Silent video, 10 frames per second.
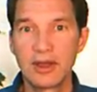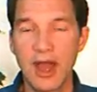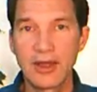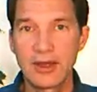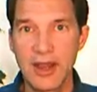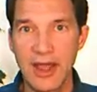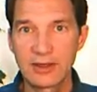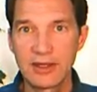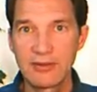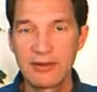guided
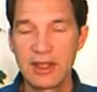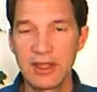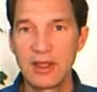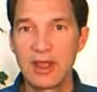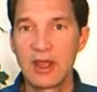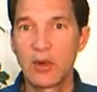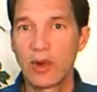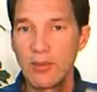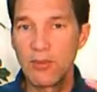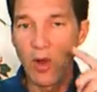activity
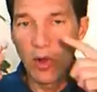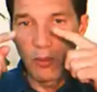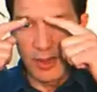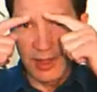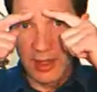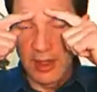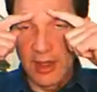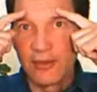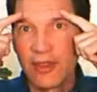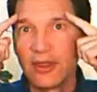where I'm hoping
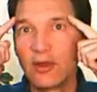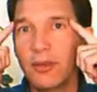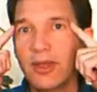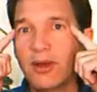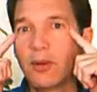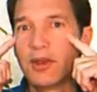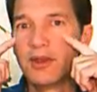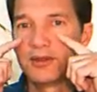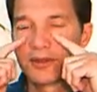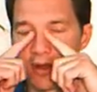that you'll be able to
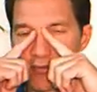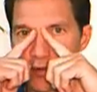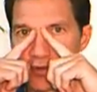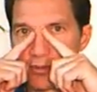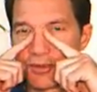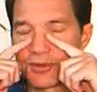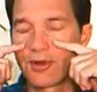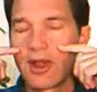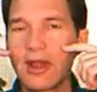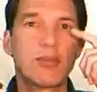discover some
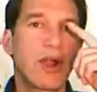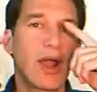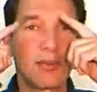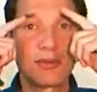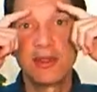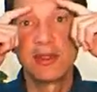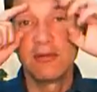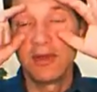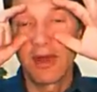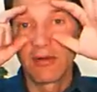strain, perhaps that
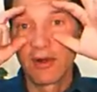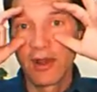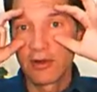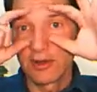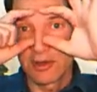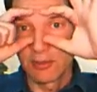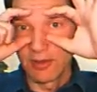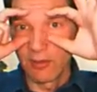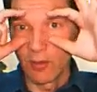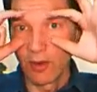you've never noticed
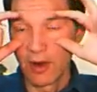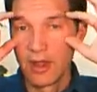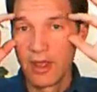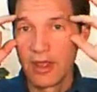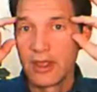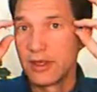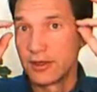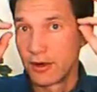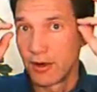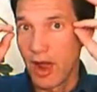before
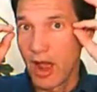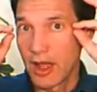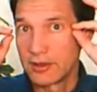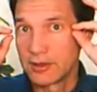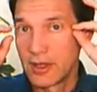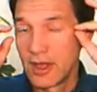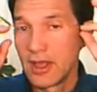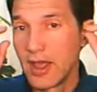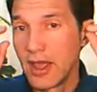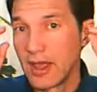in your eyes.
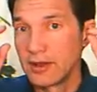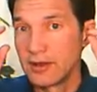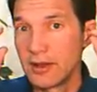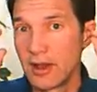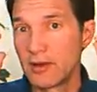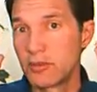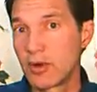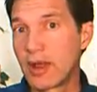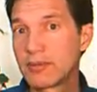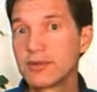And
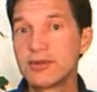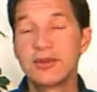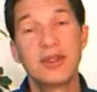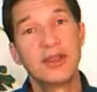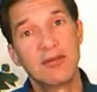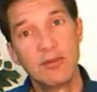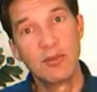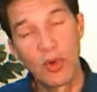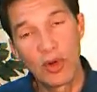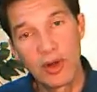perhaps then even
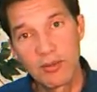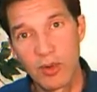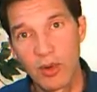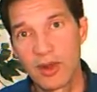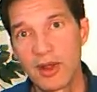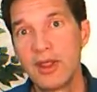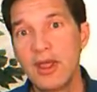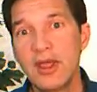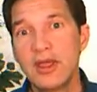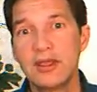more important
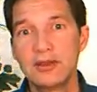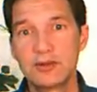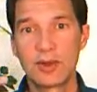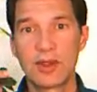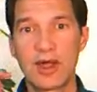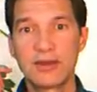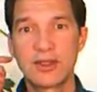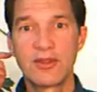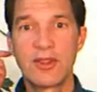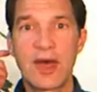is
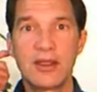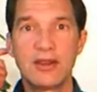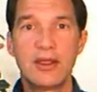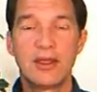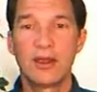realizing that